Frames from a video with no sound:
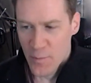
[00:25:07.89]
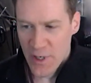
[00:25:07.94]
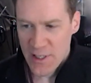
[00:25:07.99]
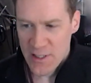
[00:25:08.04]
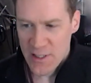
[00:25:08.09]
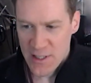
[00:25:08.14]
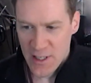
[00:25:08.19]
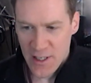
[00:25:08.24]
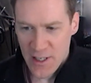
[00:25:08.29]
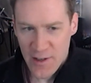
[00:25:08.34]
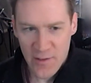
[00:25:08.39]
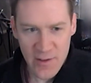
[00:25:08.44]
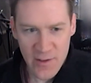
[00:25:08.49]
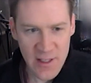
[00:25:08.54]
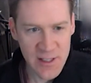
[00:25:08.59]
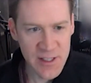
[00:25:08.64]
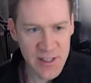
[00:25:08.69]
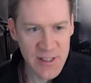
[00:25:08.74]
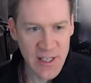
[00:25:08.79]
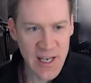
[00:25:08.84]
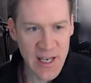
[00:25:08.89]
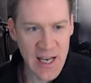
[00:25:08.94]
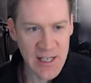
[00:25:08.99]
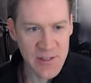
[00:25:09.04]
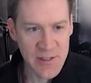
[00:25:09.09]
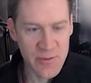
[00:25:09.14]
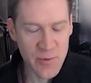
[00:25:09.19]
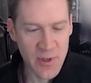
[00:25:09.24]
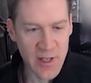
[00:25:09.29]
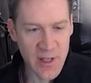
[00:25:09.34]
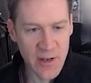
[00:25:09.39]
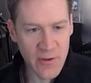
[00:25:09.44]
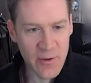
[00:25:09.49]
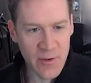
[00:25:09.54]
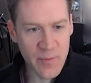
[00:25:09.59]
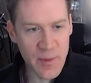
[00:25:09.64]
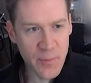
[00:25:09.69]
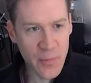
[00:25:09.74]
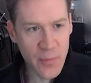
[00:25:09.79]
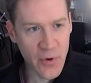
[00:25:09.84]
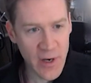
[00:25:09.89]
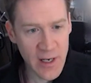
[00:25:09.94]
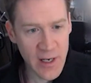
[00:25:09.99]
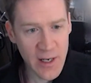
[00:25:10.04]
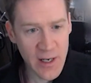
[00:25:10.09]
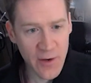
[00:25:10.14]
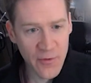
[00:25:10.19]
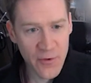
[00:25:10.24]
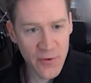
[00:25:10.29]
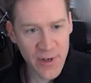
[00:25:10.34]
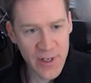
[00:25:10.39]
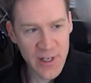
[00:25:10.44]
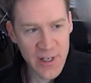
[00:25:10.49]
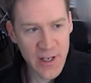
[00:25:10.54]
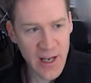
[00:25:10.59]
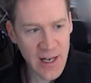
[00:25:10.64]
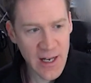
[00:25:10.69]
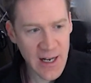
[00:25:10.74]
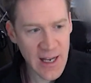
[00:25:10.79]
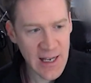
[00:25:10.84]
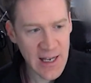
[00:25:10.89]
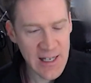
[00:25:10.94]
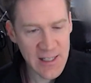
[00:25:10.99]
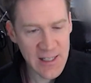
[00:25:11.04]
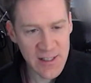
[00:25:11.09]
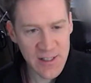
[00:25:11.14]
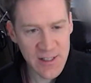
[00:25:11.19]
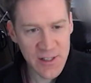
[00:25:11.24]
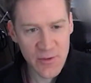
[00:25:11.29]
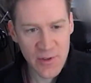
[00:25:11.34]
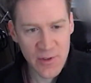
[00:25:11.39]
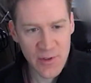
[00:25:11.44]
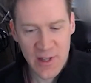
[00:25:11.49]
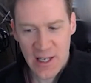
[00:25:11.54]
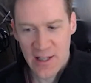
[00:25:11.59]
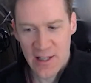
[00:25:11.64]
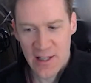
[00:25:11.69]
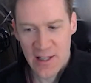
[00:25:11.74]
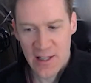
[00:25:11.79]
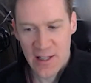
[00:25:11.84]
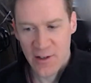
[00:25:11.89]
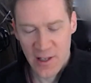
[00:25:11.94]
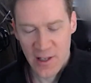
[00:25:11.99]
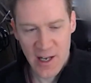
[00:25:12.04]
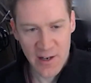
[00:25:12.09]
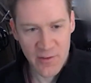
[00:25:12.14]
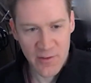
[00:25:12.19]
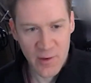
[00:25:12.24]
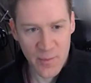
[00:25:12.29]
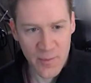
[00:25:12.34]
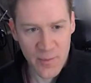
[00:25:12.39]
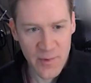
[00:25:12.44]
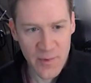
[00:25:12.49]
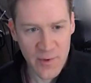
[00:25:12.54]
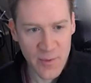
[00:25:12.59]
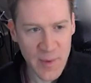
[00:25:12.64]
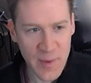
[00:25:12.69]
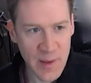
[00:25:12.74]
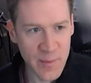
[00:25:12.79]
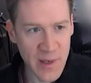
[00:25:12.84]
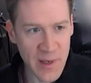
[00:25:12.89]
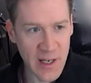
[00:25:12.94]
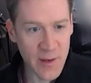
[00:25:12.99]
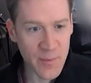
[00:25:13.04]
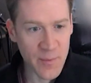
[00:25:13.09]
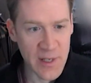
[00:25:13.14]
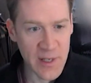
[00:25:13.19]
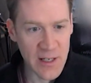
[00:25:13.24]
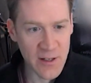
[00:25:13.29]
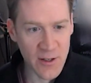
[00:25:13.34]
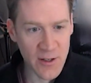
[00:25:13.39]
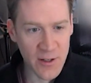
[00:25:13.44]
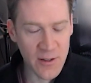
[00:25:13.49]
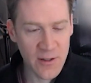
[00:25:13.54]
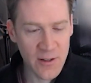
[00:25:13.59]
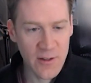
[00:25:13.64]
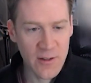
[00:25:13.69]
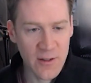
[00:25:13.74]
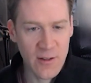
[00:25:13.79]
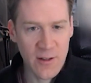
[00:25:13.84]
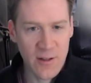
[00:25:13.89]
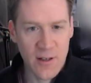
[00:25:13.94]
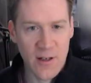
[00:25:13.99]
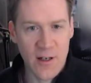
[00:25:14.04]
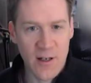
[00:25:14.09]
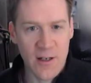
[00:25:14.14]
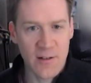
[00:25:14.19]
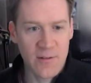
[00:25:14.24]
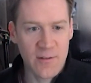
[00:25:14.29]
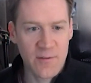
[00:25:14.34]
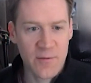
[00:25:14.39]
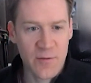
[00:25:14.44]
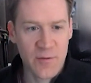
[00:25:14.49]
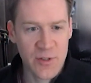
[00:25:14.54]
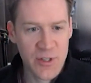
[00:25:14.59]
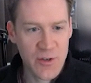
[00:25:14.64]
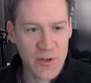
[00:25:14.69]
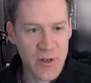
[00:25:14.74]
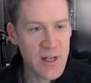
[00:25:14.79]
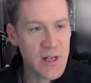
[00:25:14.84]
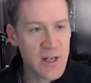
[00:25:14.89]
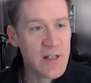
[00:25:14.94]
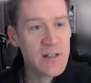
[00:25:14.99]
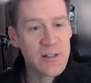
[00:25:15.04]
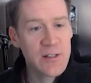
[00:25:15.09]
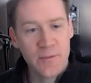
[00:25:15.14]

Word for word: but uh, this is a case where they would be pretty different, and I can you would think there'd be a lot of a, there would be a big appeal uh, for sort.